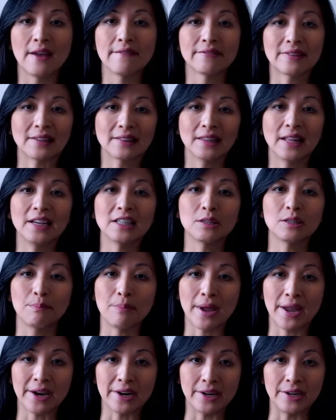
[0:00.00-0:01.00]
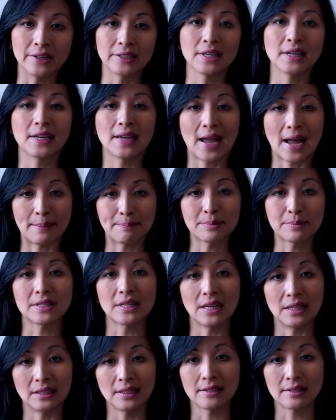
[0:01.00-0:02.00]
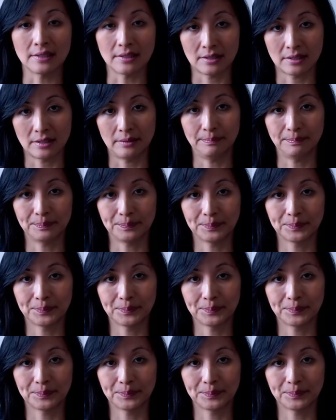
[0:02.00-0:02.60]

that laid bare the gaps in the system.